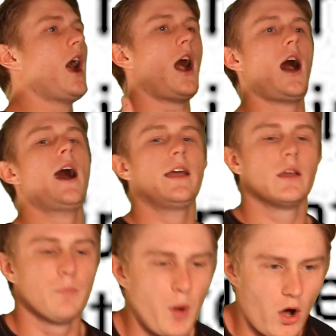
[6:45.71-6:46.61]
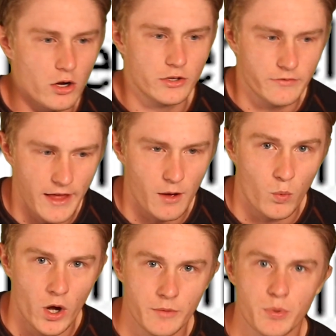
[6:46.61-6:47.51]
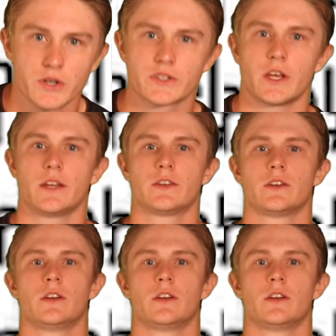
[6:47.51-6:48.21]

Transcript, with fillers: I am part of that 1%.